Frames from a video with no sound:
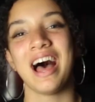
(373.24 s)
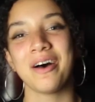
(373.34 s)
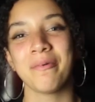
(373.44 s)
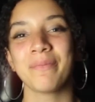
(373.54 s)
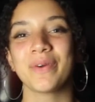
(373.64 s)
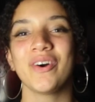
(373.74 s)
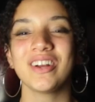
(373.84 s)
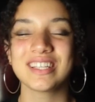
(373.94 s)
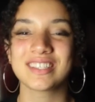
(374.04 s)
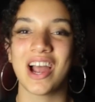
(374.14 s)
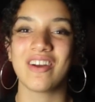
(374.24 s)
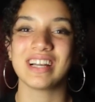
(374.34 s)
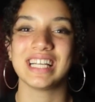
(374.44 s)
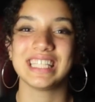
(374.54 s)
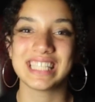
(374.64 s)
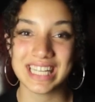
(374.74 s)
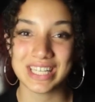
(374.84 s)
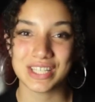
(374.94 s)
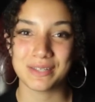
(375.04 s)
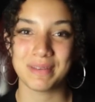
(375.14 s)
Um, God is currently
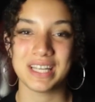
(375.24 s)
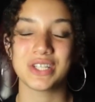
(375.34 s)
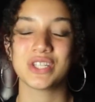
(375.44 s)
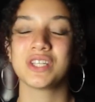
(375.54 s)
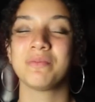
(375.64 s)
teaching me just